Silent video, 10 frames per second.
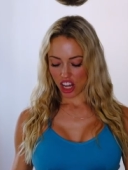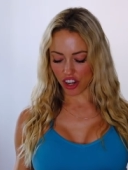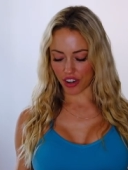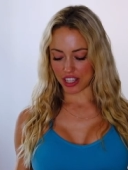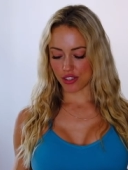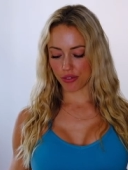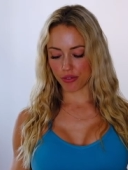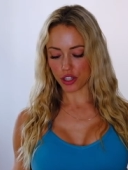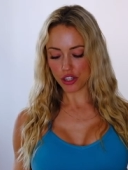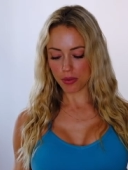All right, so
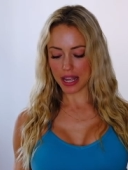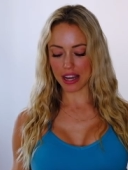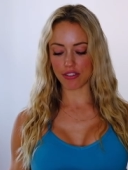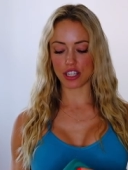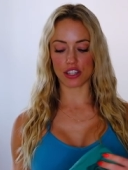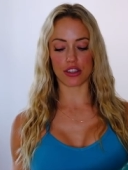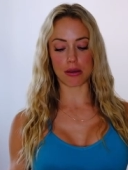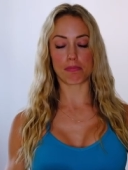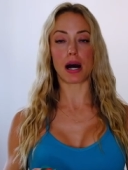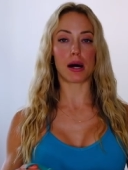first we have here
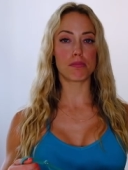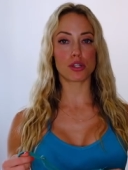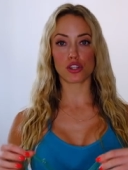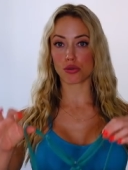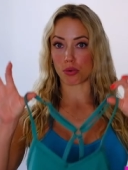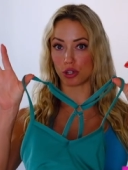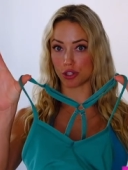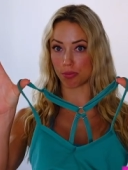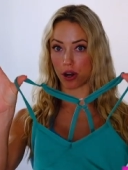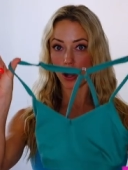the pumped
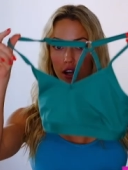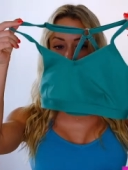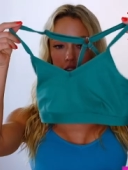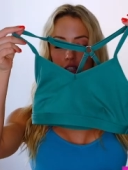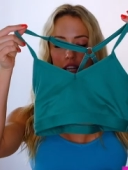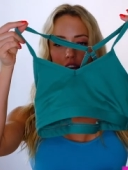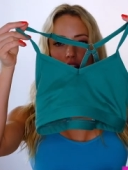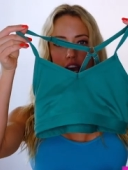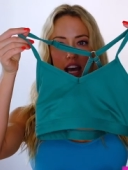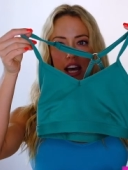sports bra.
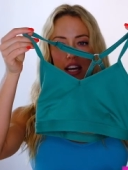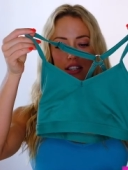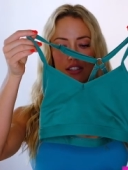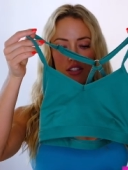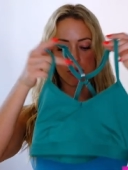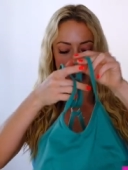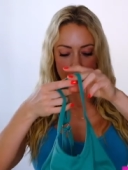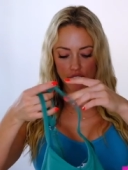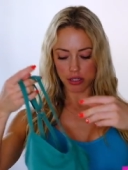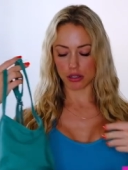And so I
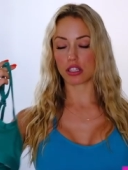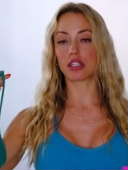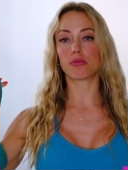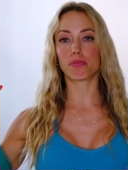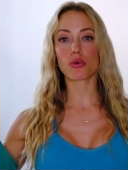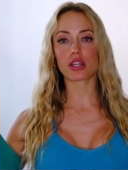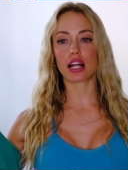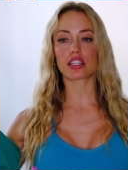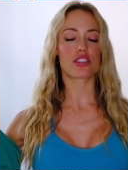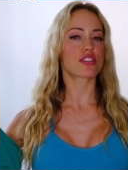have it in, in both
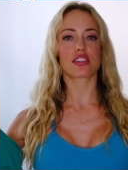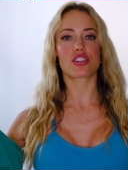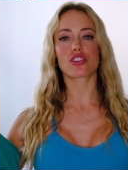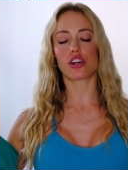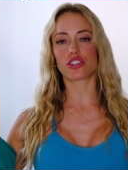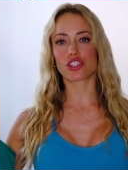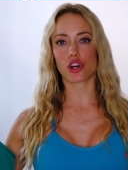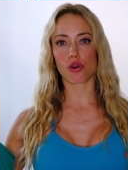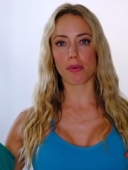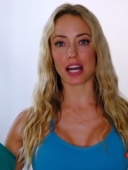colors. This is called
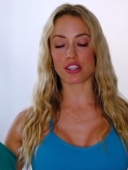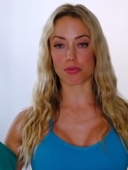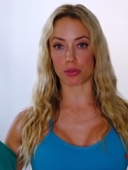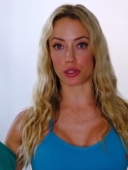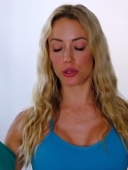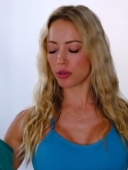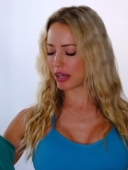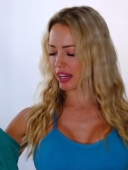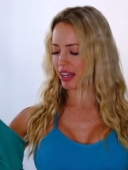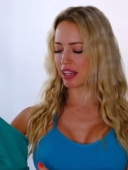topaz blue,
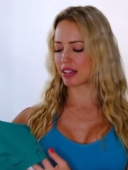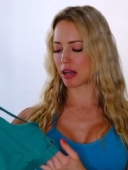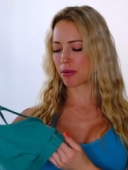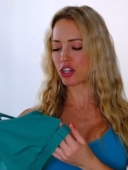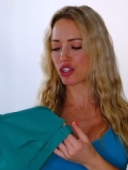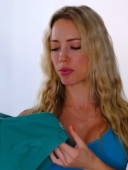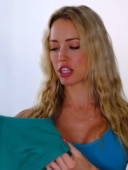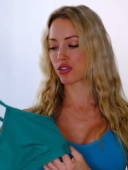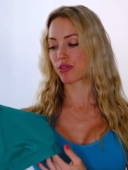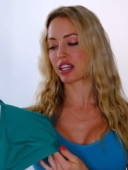and I'm not sure what
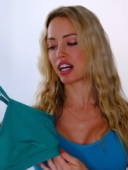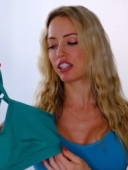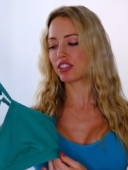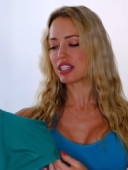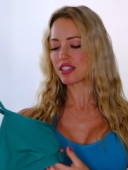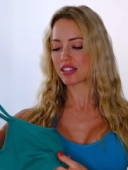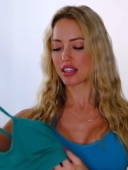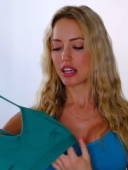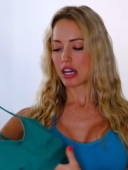this green color is,